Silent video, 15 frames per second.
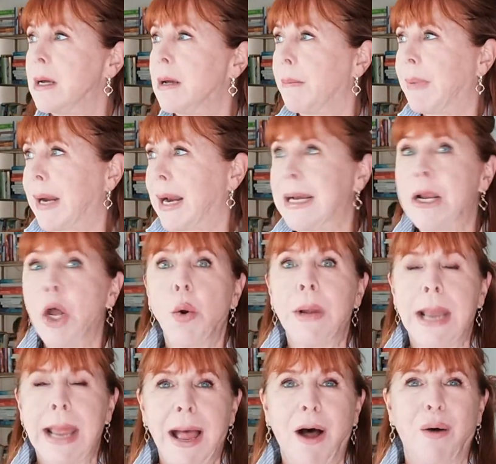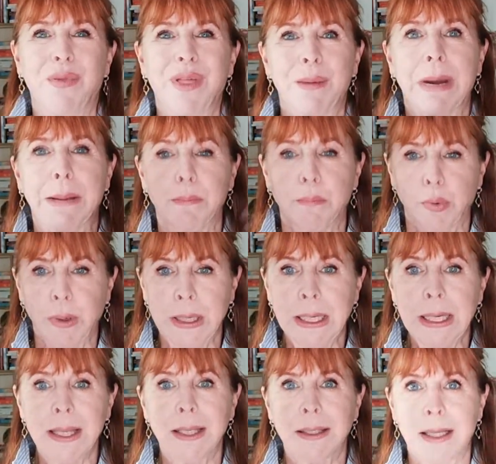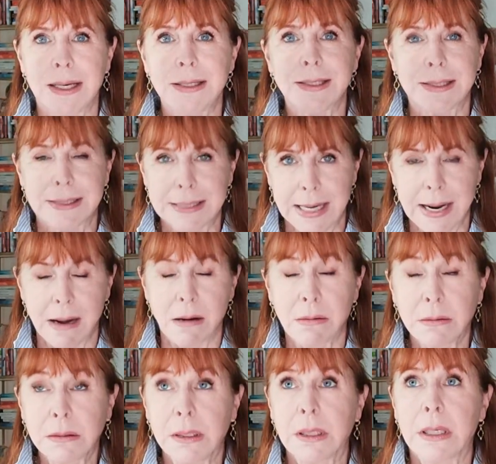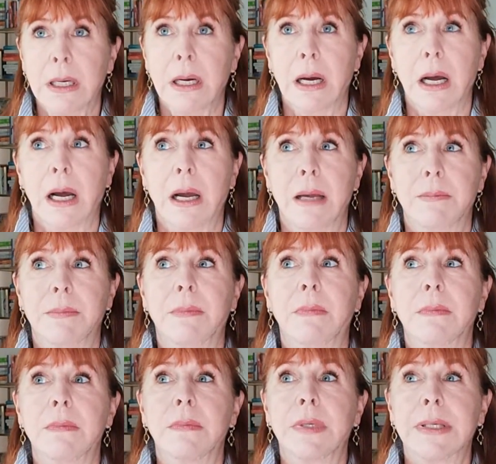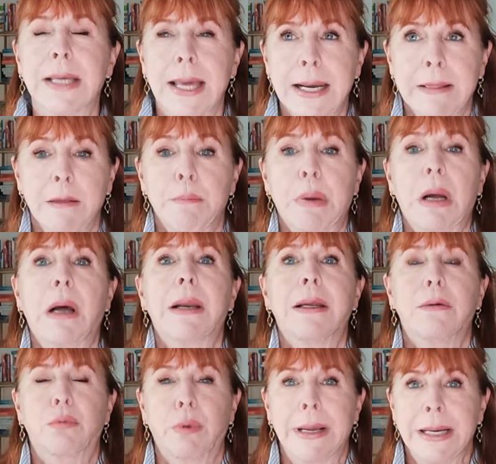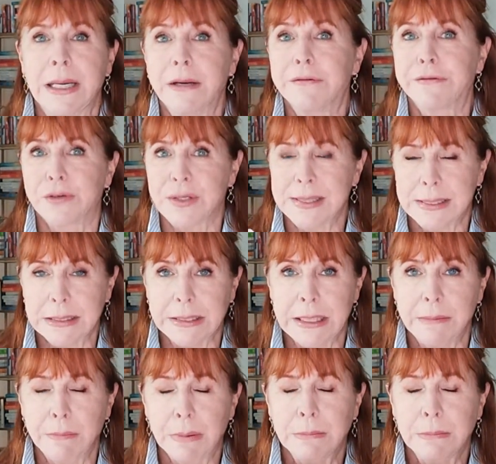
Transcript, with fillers: but I know now that by bringing the lights down, I'm getting the body ready for sleep.